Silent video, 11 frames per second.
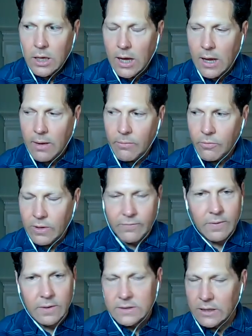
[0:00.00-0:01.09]

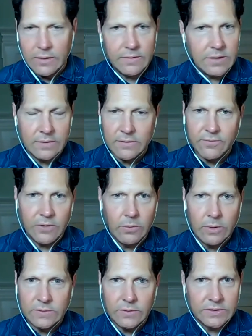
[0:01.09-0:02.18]
tons of free
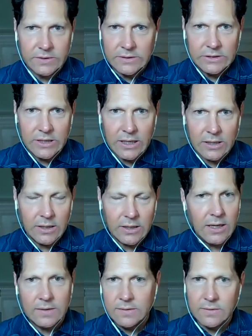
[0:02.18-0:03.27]
resources and
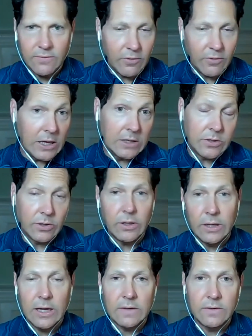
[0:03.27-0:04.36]
checklists
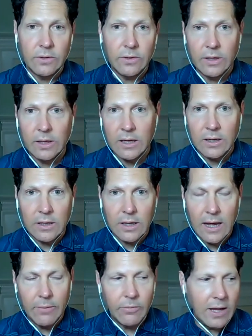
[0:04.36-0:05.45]
internally and externally.
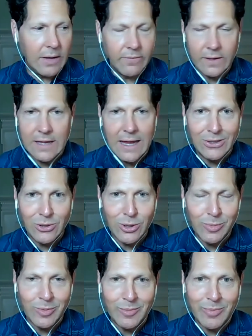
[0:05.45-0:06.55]
We have like the Andrew
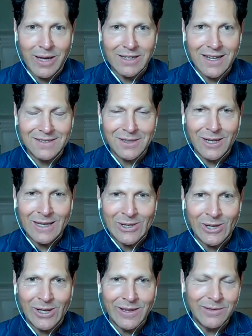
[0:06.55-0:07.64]
Huberman podcast on
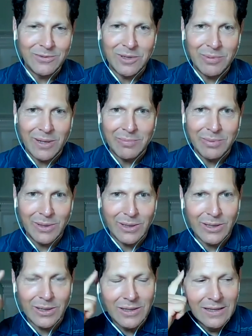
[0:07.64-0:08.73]
alcohol that was really
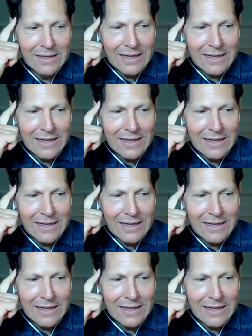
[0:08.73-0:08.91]
popular.